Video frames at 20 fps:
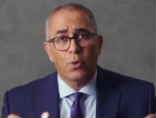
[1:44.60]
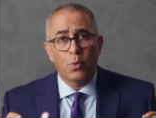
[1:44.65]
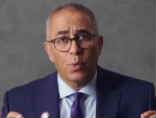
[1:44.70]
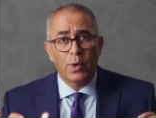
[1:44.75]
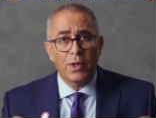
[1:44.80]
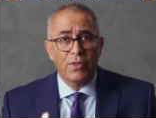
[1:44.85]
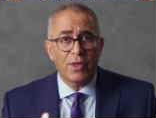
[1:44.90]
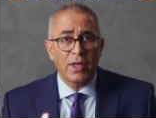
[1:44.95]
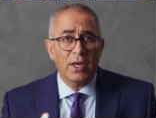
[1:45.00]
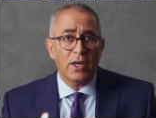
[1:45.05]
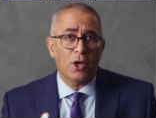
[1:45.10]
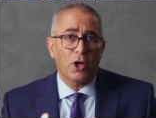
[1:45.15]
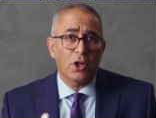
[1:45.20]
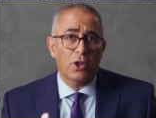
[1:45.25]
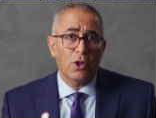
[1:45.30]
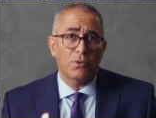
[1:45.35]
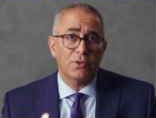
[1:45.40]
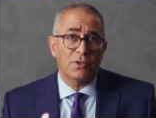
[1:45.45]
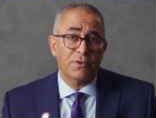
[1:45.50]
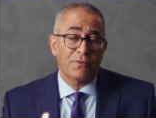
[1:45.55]
within a
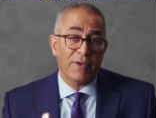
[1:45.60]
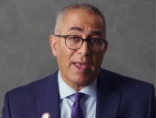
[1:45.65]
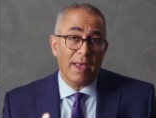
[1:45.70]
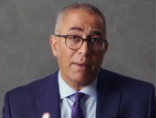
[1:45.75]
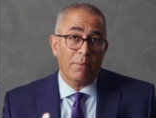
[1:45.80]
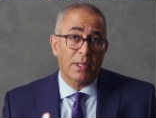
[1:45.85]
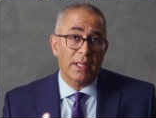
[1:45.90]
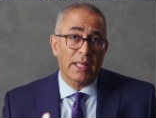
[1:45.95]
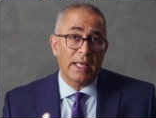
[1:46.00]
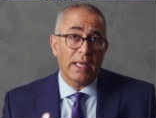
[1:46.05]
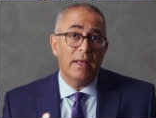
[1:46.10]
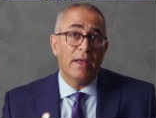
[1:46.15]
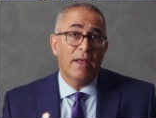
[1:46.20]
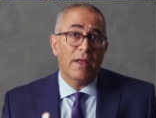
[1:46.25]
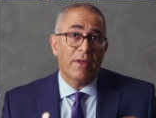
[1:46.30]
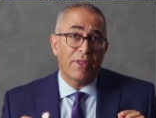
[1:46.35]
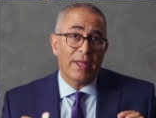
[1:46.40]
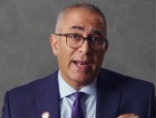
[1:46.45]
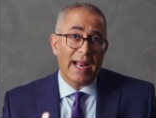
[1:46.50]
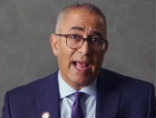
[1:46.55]
close family
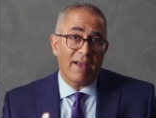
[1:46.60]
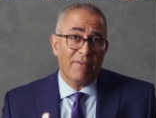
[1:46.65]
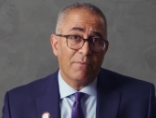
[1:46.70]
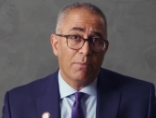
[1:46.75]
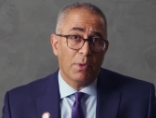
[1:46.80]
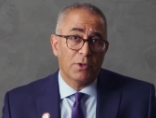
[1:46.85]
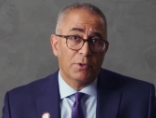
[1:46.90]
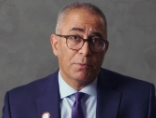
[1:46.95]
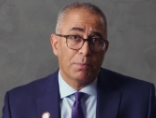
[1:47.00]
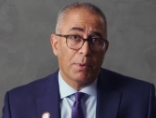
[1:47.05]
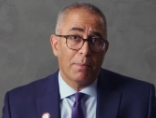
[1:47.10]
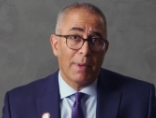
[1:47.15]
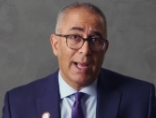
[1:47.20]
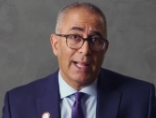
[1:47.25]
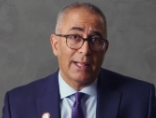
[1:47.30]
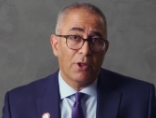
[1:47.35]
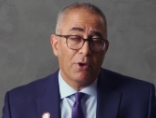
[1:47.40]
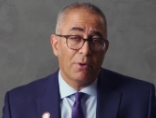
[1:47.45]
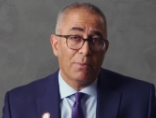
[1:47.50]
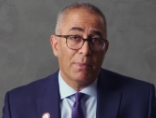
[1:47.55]
that have multiple
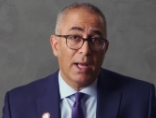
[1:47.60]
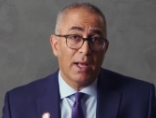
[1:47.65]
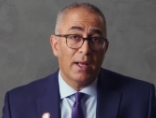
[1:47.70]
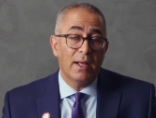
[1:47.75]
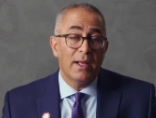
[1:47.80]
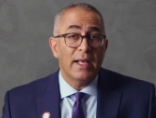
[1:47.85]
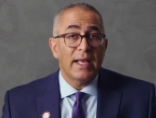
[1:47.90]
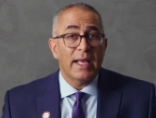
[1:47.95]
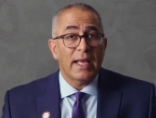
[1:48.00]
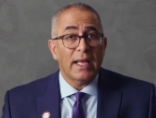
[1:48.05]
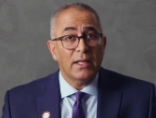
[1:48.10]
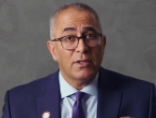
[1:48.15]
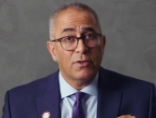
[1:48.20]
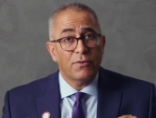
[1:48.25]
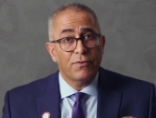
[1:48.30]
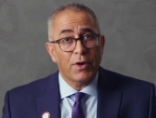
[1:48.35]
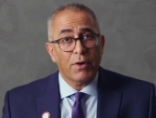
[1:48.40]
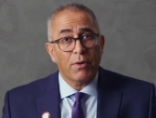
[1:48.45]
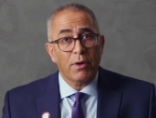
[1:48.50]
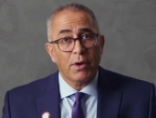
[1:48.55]
myeloma, it's
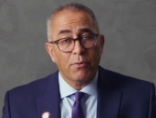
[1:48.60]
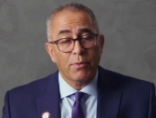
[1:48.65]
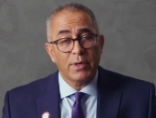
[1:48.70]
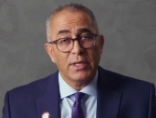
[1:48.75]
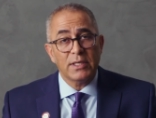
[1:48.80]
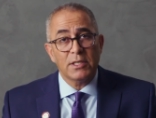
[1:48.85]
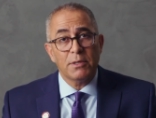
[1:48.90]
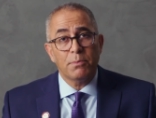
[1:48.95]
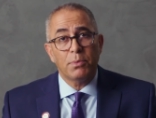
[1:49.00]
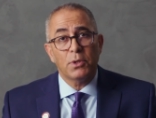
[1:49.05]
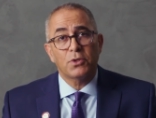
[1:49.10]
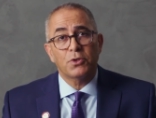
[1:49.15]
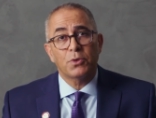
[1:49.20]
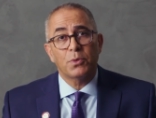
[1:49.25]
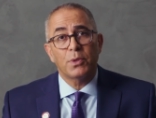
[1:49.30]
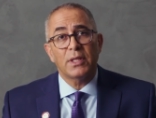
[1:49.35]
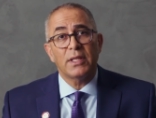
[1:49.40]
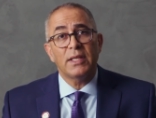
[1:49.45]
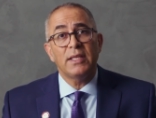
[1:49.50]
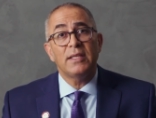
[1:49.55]
very reasonable
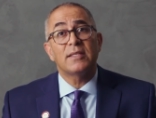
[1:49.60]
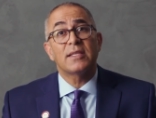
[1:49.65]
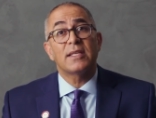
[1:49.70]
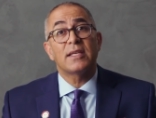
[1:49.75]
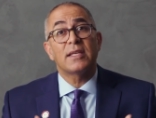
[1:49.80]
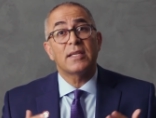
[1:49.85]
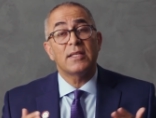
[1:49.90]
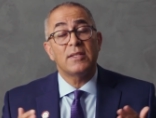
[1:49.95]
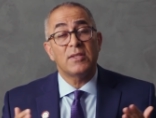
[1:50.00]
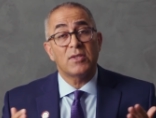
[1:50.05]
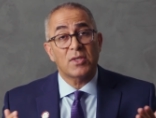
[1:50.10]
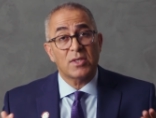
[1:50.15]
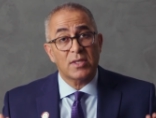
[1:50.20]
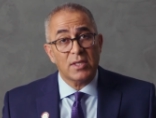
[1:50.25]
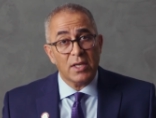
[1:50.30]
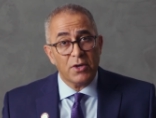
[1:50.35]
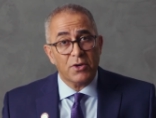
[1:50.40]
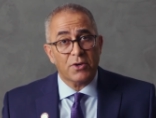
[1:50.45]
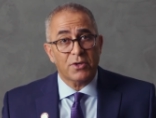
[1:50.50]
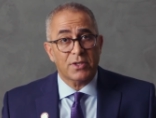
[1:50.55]
to at least
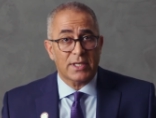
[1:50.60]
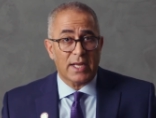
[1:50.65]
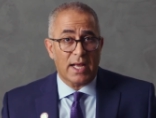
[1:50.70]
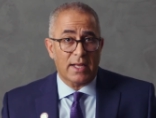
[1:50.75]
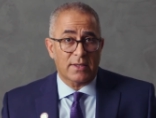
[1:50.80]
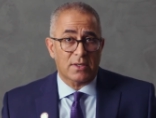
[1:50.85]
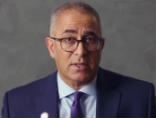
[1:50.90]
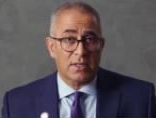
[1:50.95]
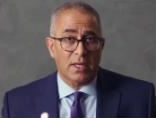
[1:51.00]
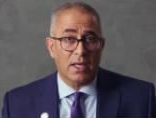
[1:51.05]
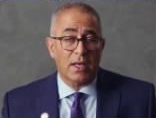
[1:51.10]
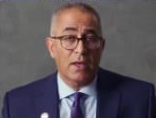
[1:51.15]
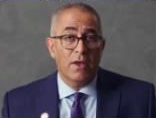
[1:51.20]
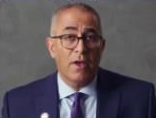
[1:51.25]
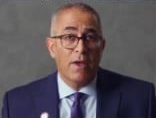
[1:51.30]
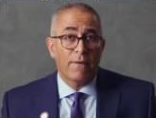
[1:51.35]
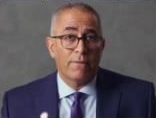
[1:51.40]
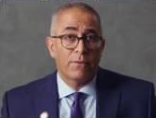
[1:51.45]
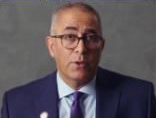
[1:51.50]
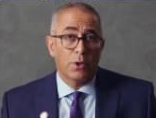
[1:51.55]
consider testing
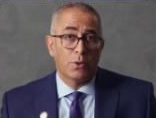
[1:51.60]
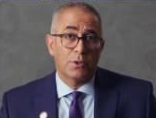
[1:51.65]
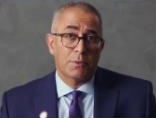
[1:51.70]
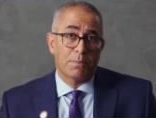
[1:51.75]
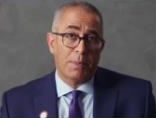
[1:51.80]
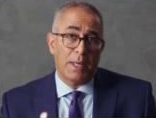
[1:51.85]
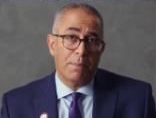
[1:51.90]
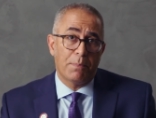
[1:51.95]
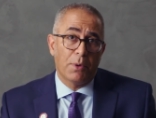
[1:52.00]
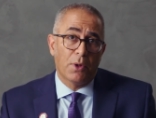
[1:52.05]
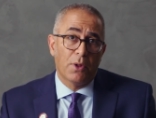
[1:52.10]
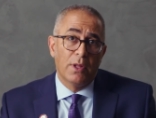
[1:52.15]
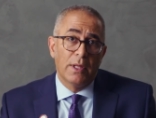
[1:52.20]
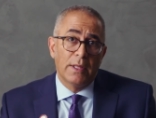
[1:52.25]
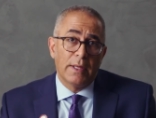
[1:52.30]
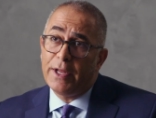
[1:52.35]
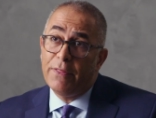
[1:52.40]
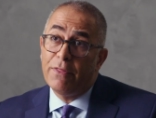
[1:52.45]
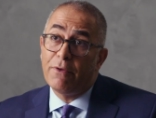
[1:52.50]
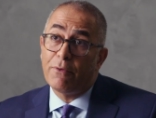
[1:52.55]
those people
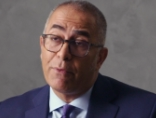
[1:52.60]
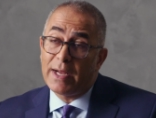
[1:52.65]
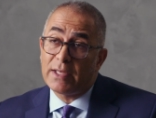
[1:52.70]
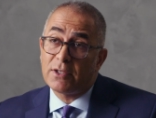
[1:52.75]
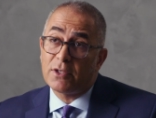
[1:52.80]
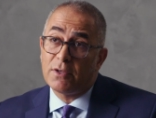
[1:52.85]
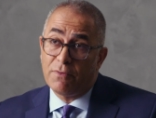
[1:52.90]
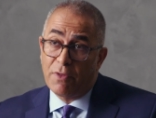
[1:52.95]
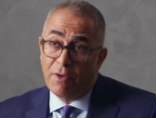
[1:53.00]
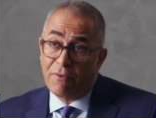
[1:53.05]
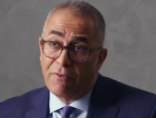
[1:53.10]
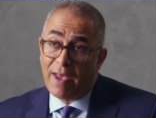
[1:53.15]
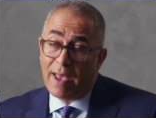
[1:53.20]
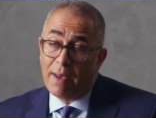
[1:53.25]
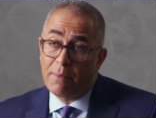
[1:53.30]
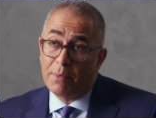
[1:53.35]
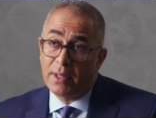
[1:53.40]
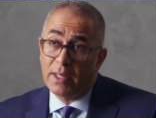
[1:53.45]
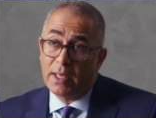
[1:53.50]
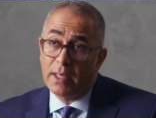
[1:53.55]
in the rest of the
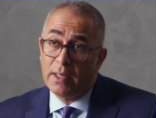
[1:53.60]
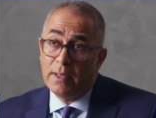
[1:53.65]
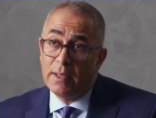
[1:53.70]
family.